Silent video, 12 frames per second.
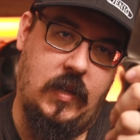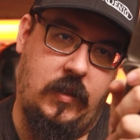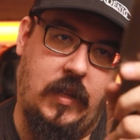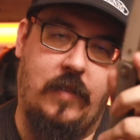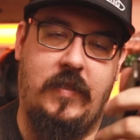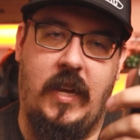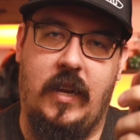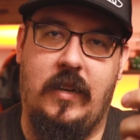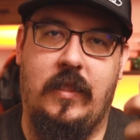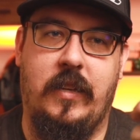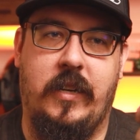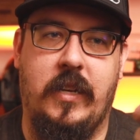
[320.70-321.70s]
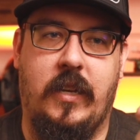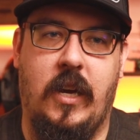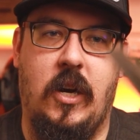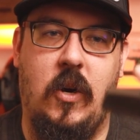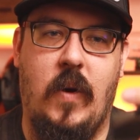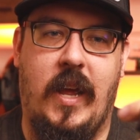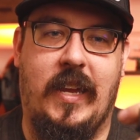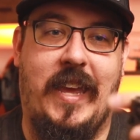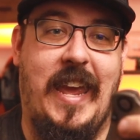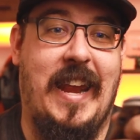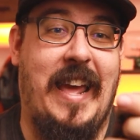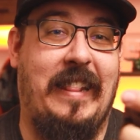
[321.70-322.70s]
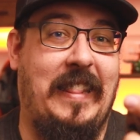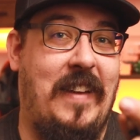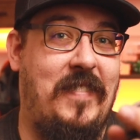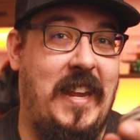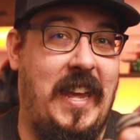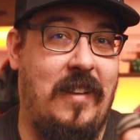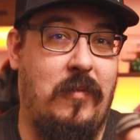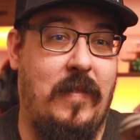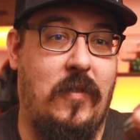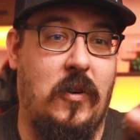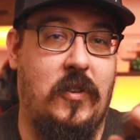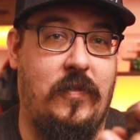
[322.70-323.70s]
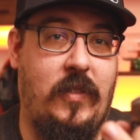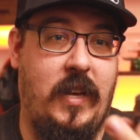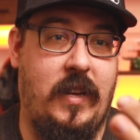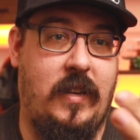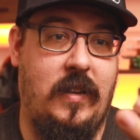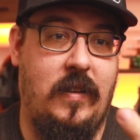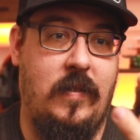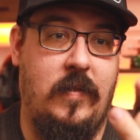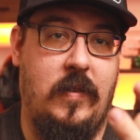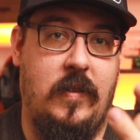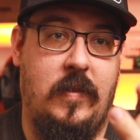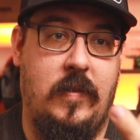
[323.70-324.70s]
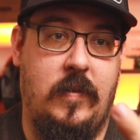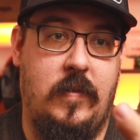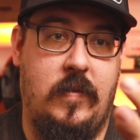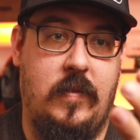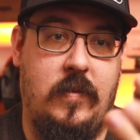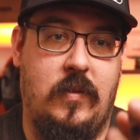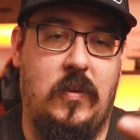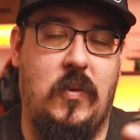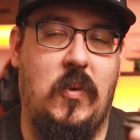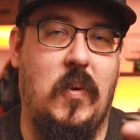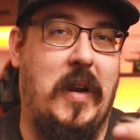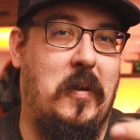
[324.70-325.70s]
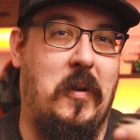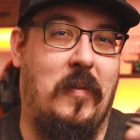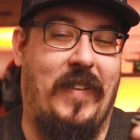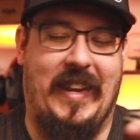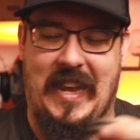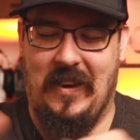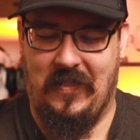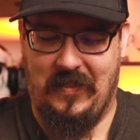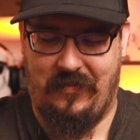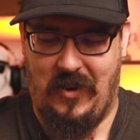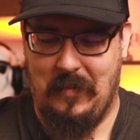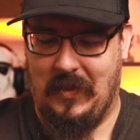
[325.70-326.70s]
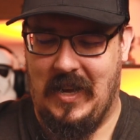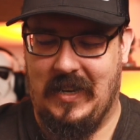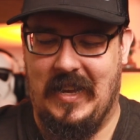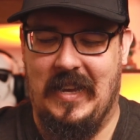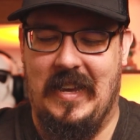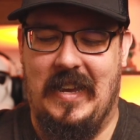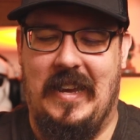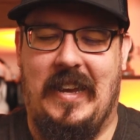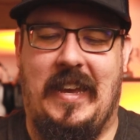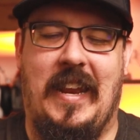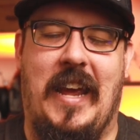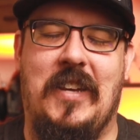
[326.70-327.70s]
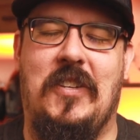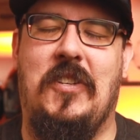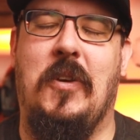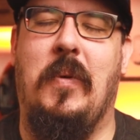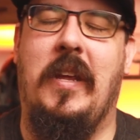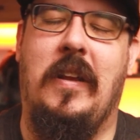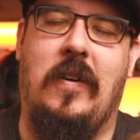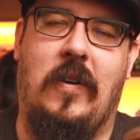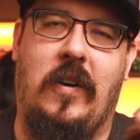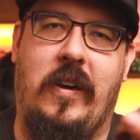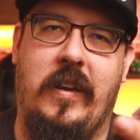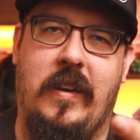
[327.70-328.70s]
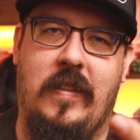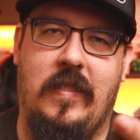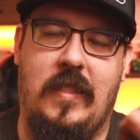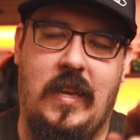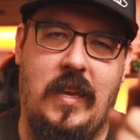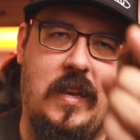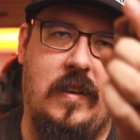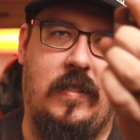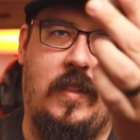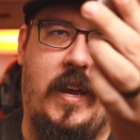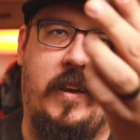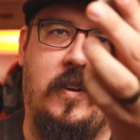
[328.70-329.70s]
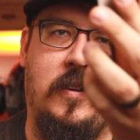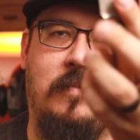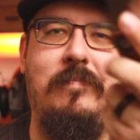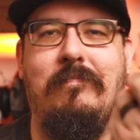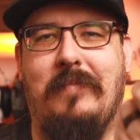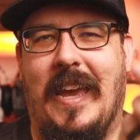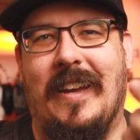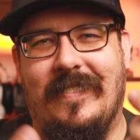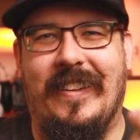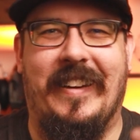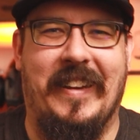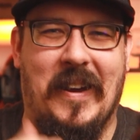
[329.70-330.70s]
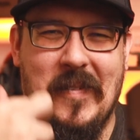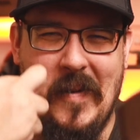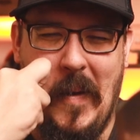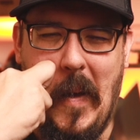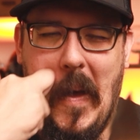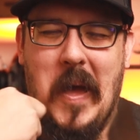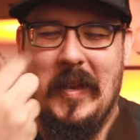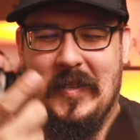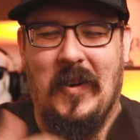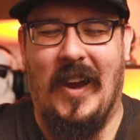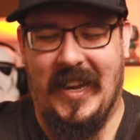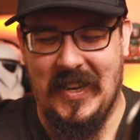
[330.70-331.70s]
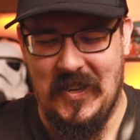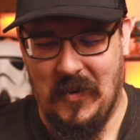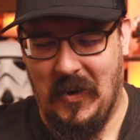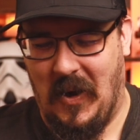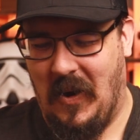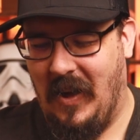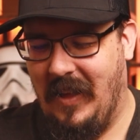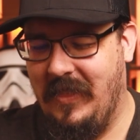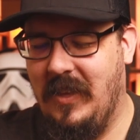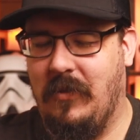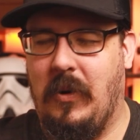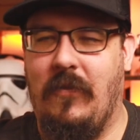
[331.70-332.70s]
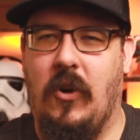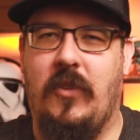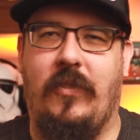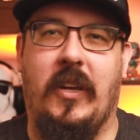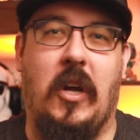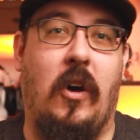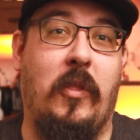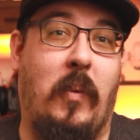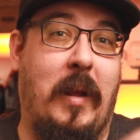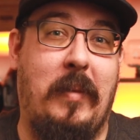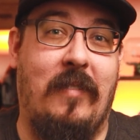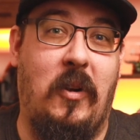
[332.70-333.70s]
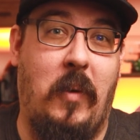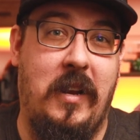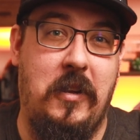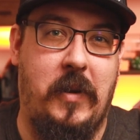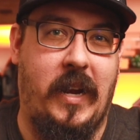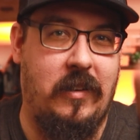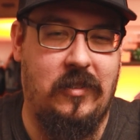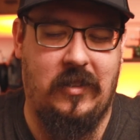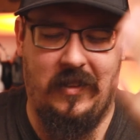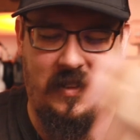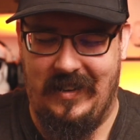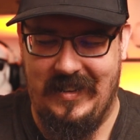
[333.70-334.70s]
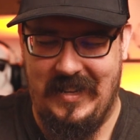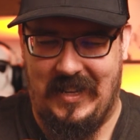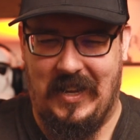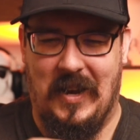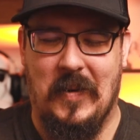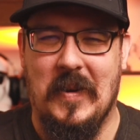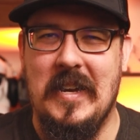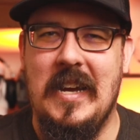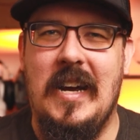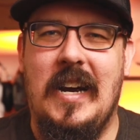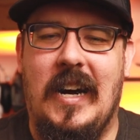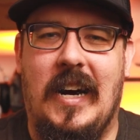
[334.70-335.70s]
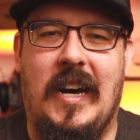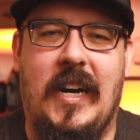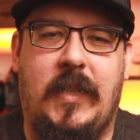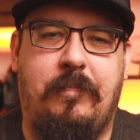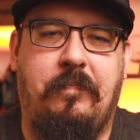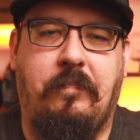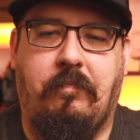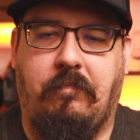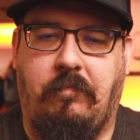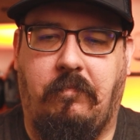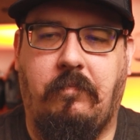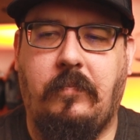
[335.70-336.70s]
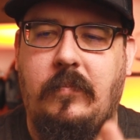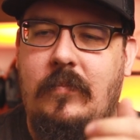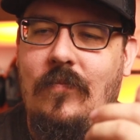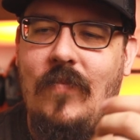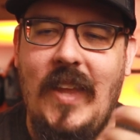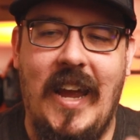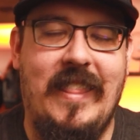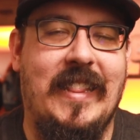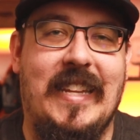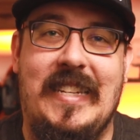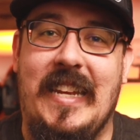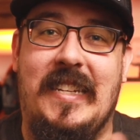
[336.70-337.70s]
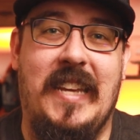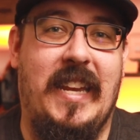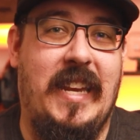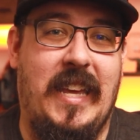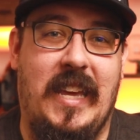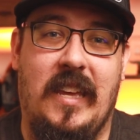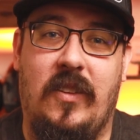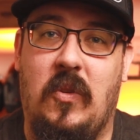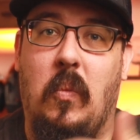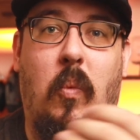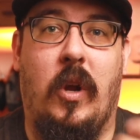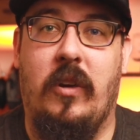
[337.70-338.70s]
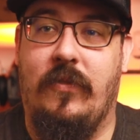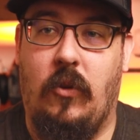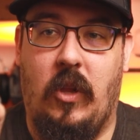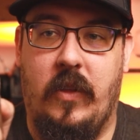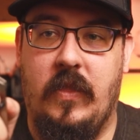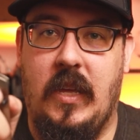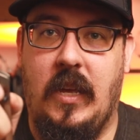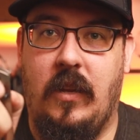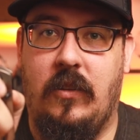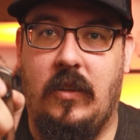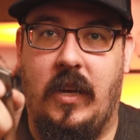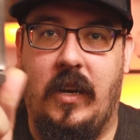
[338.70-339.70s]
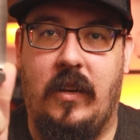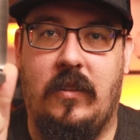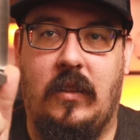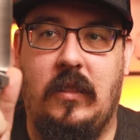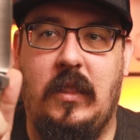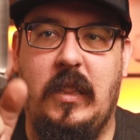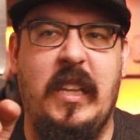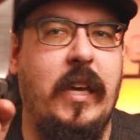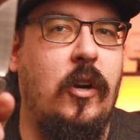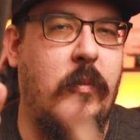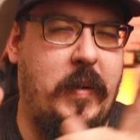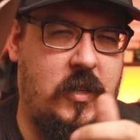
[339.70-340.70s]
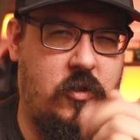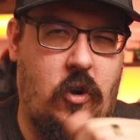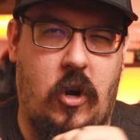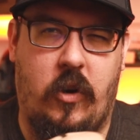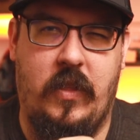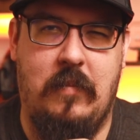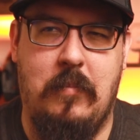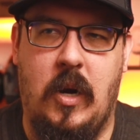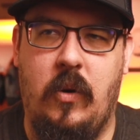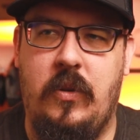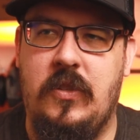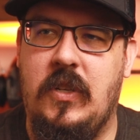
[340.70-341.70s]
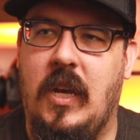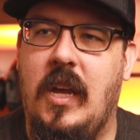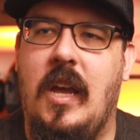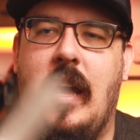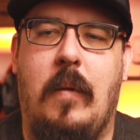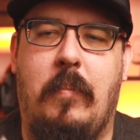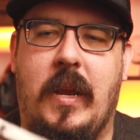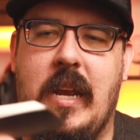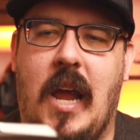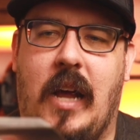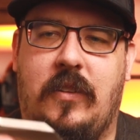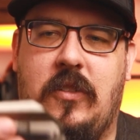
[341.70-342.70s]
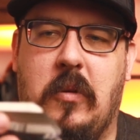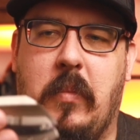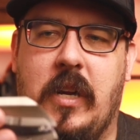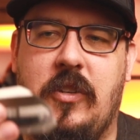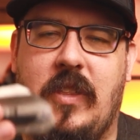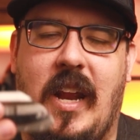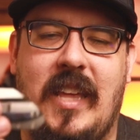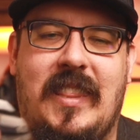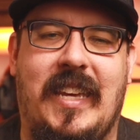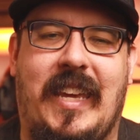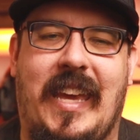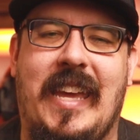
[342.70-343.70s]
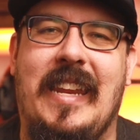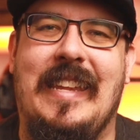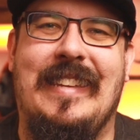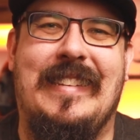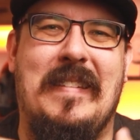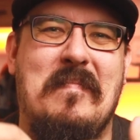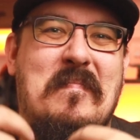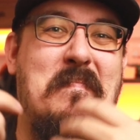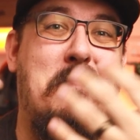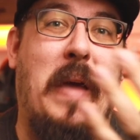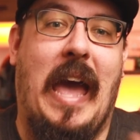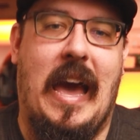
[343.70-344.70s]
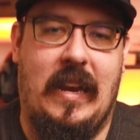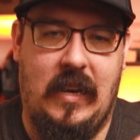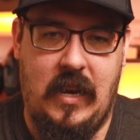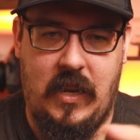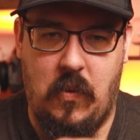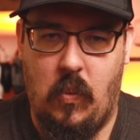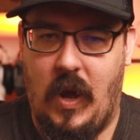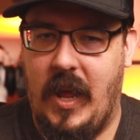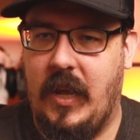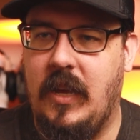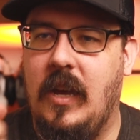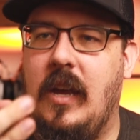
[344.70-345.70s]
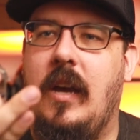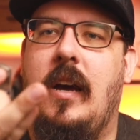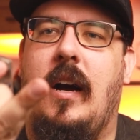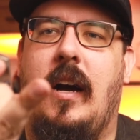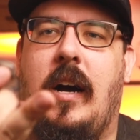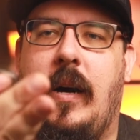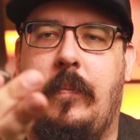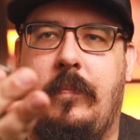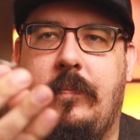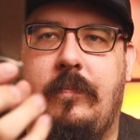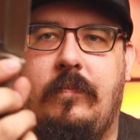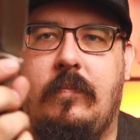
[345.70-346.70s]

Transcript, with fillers: Left-handed, there you go. And can I left-hand reverse flick? Ooh, I don't know if I can on the frame lock. Can I do it on the liner? Yeah, there you go. so I can do it on uh, the reverse flick on the one I'm giving away to you guys. there you go. Um, I think the detent is wonderful on these. It is a little bit stronger than most, but not so much that I think it is bad in any way. Um,